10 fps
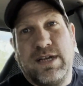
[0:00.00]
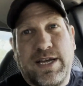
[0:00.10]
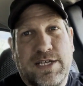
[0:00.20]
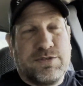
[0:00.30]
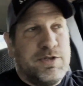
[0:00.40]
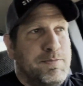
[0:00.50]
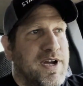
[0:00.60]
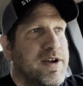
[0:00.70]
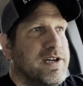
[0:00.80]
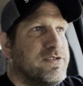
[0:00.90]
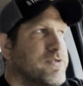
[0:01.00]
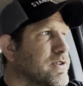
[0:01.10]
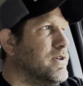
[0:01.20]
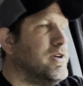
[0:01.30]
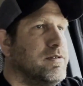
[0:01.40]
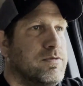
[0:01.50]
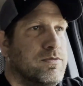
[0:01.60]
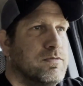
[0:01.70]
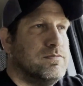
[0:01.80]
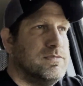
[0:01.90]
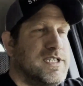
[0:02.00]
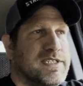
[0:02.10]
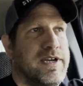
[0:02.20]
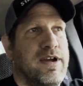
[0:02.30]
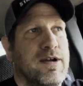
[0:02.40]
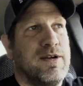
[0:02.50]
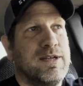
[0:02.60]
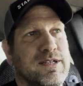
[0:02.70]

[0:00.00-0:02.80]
I got some new bearings for the Disk Harrow.